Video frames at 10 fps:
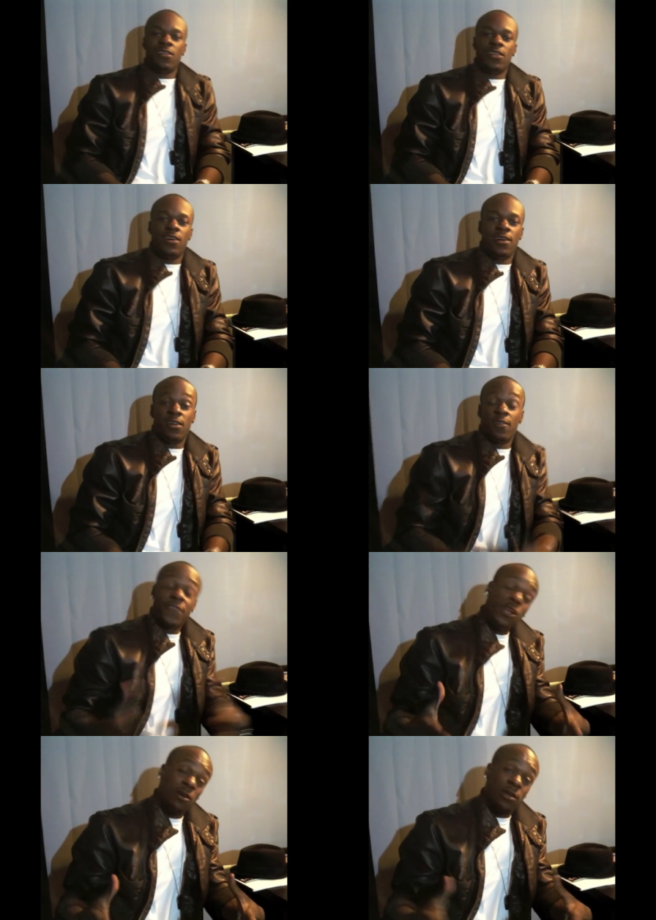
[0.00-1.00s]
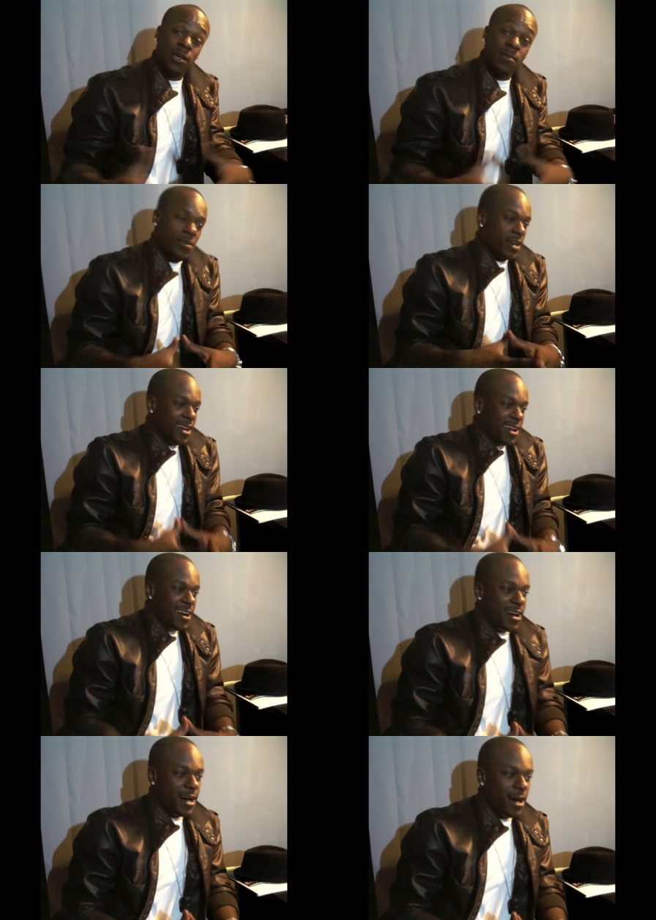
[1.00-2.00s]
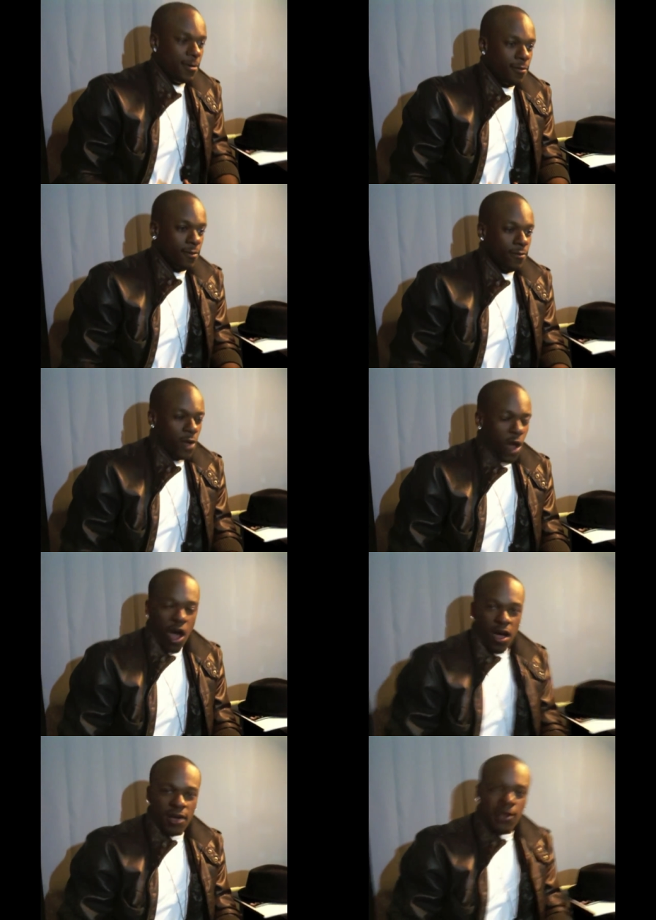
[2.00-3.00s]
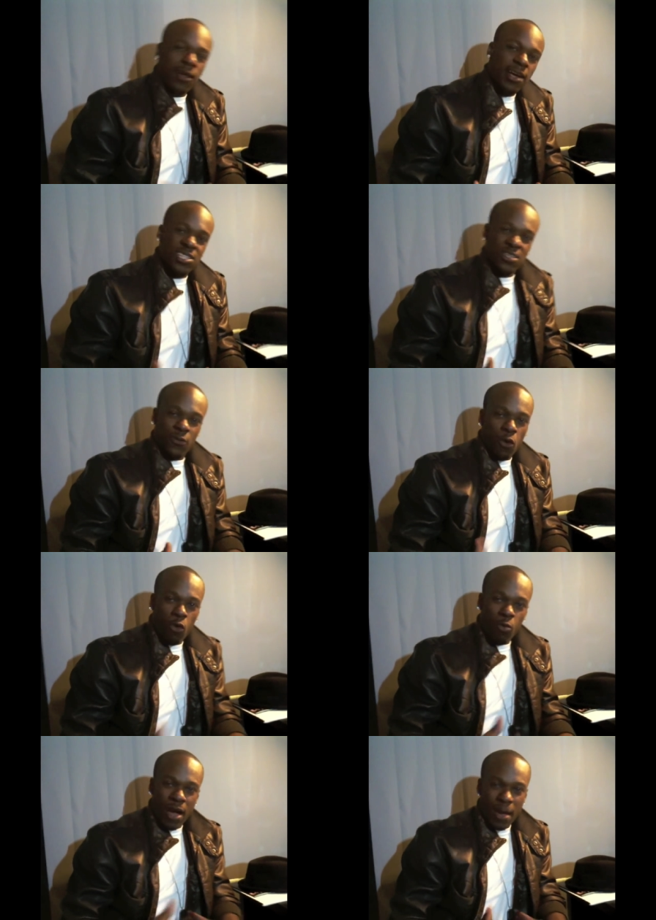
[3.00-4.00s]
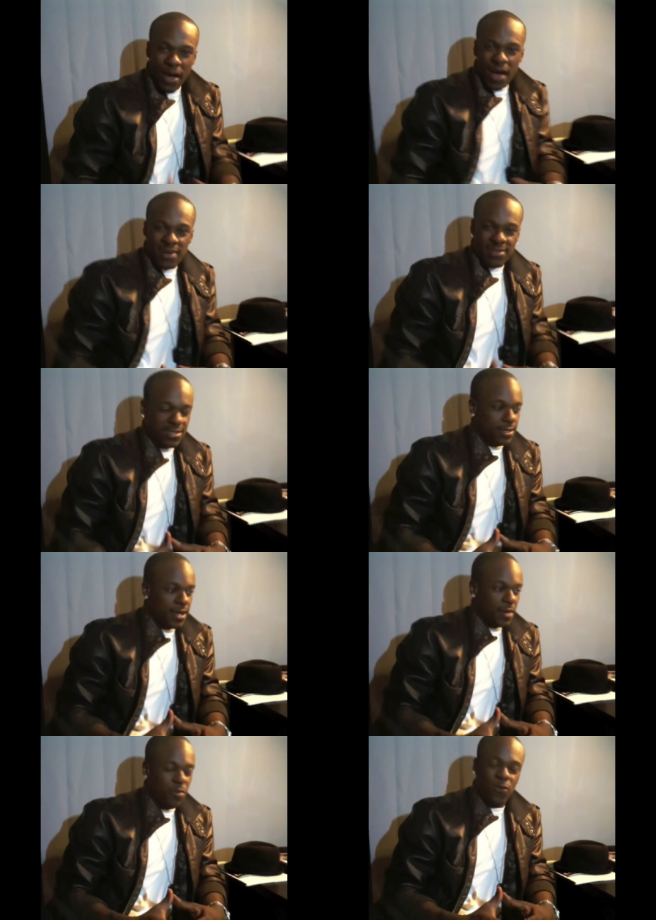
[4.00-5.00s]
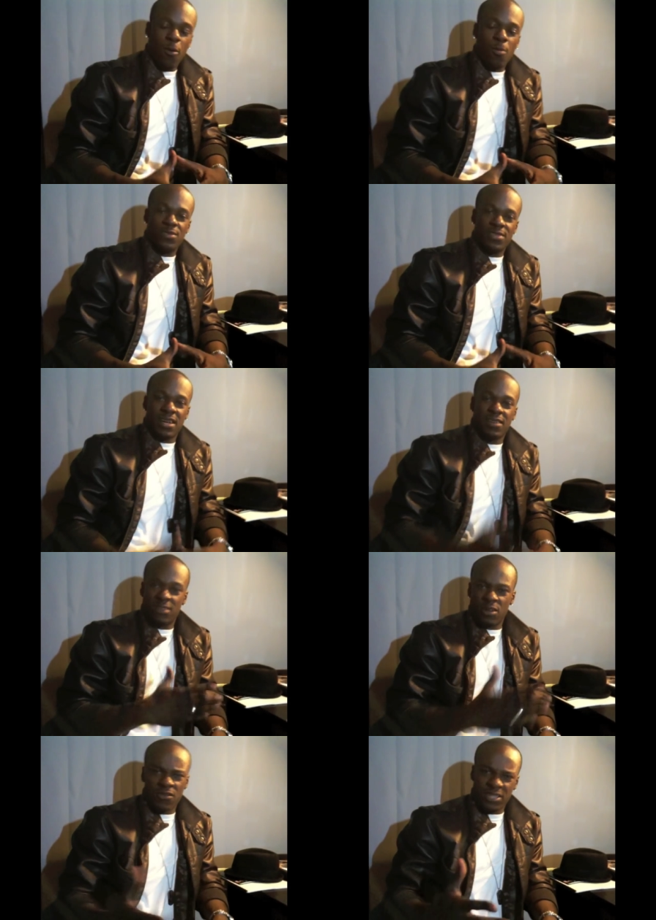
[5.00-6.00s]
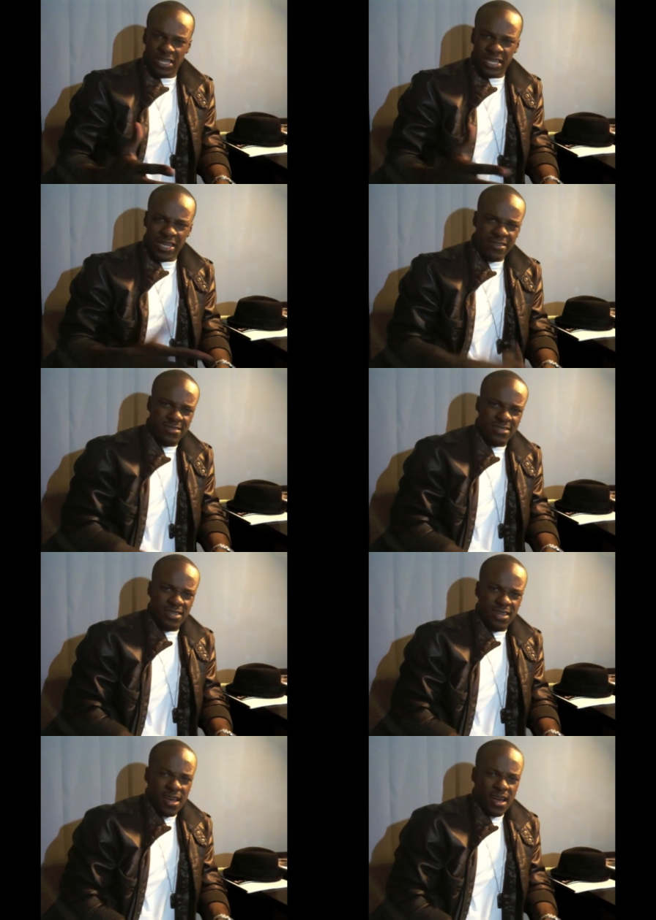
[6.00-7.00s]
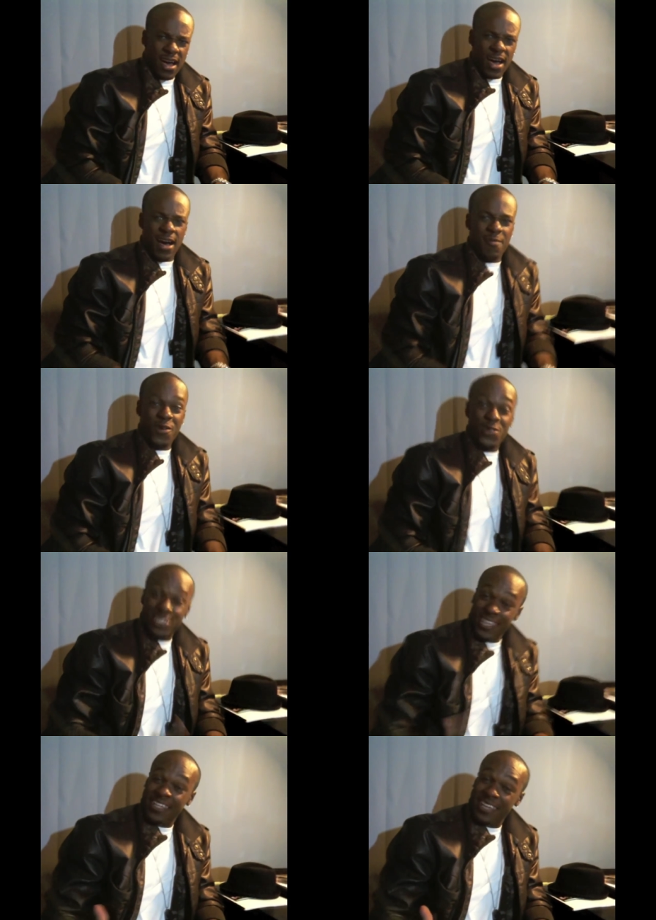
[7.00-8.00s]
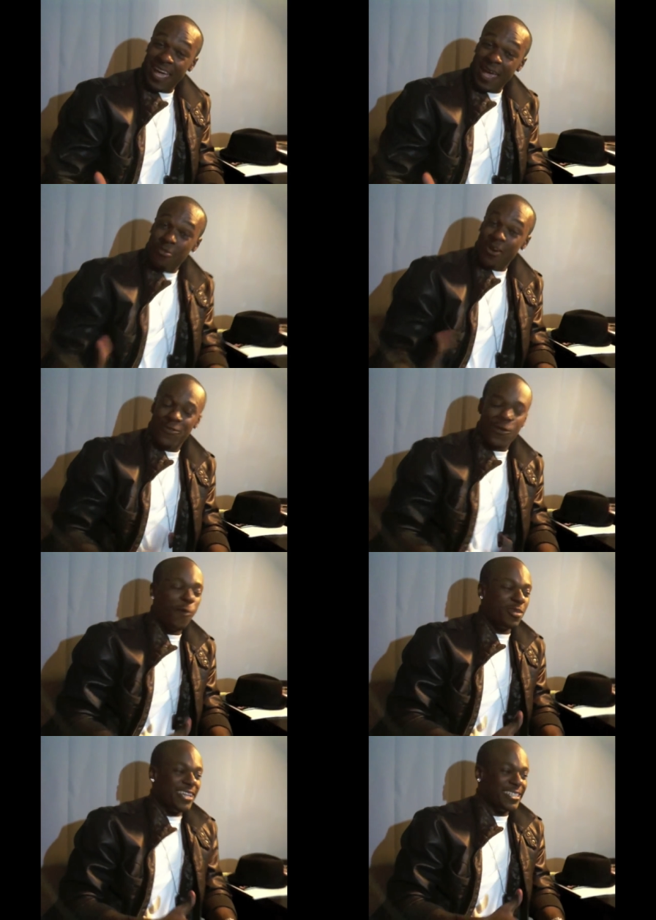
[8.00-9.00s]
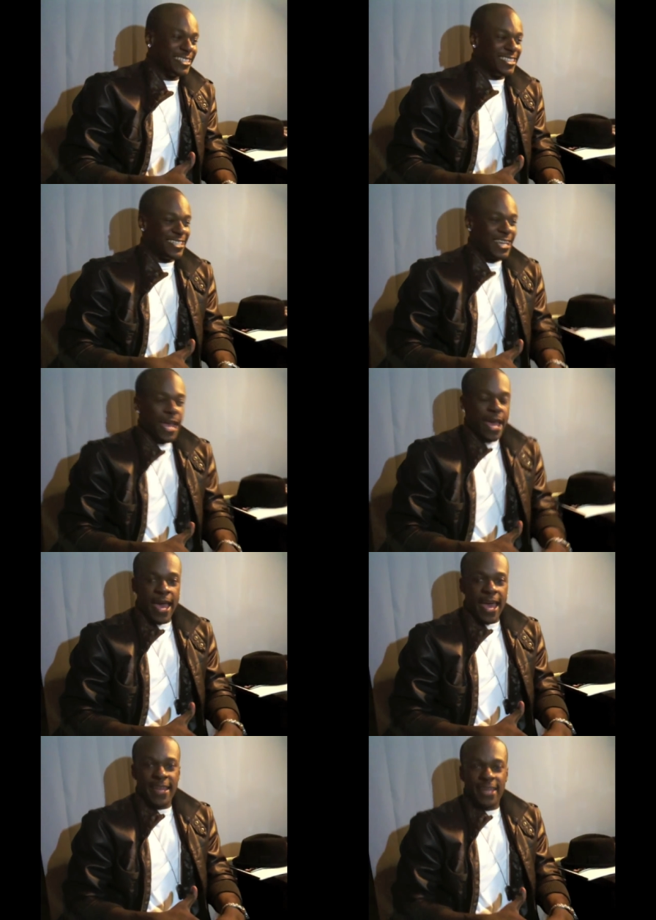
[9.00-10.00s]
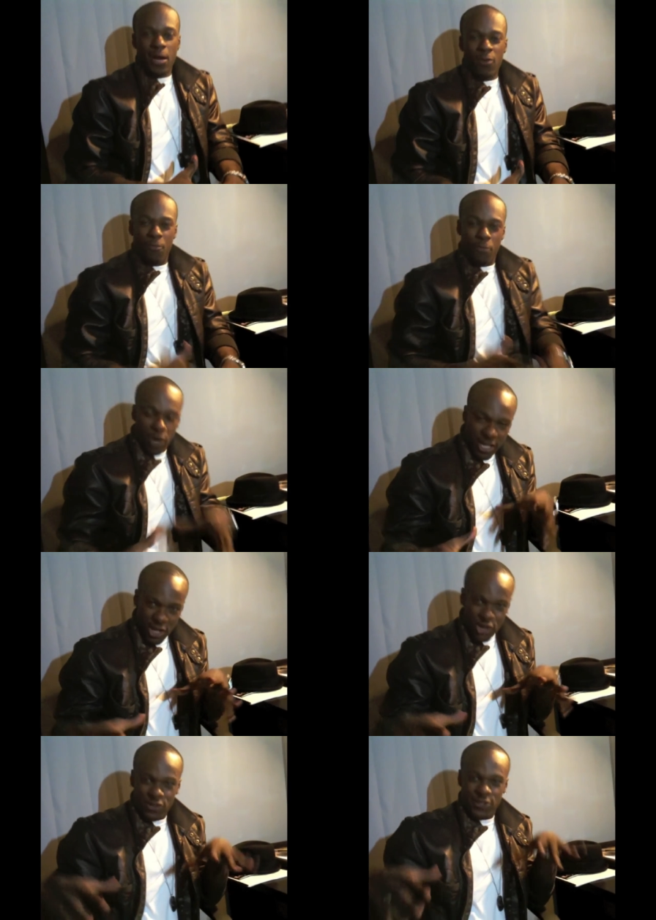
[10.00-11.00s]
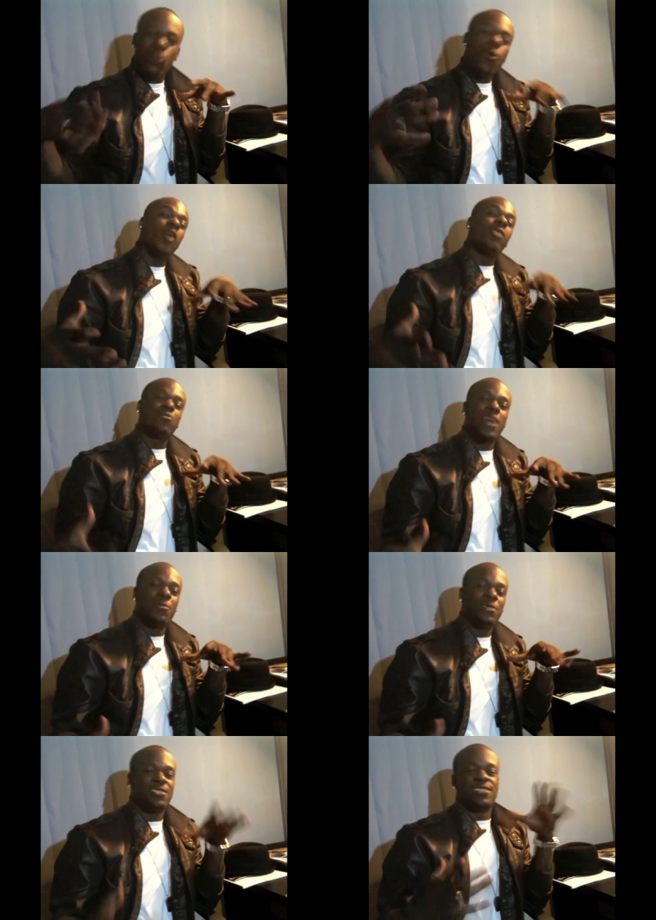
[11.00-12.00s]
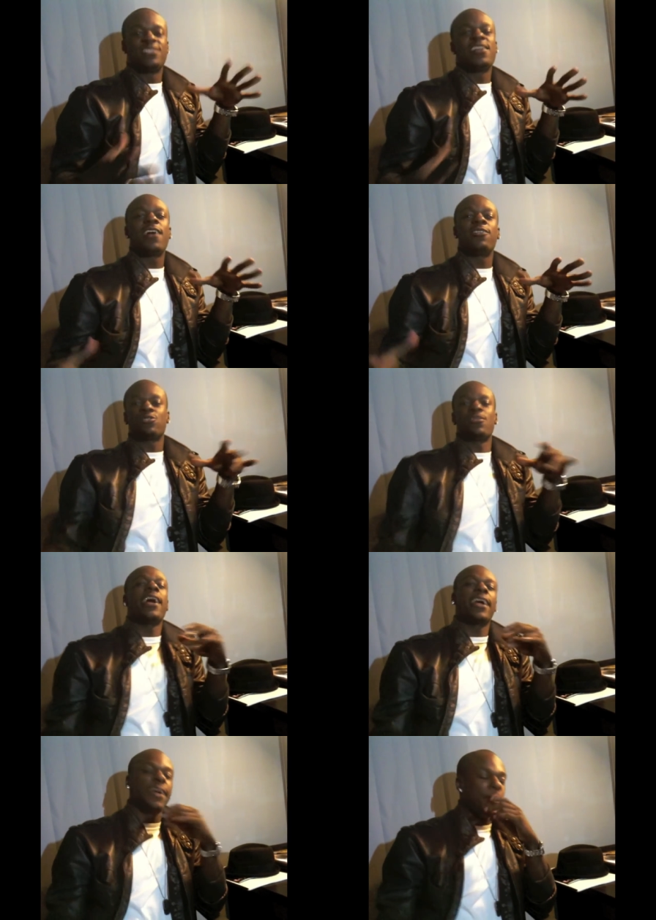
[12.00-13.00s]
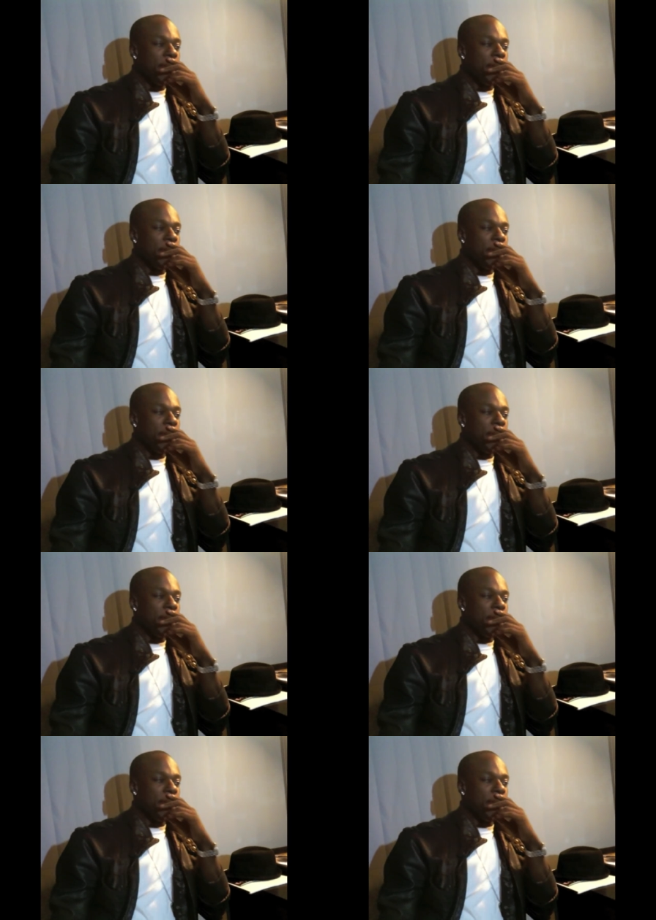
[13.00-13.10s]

on a, on a video clip, um, a collage of all my past performances that I've done over the years, uh, mostly in Canberra of all places, and um, we've put it to the Welcome track, which is the title track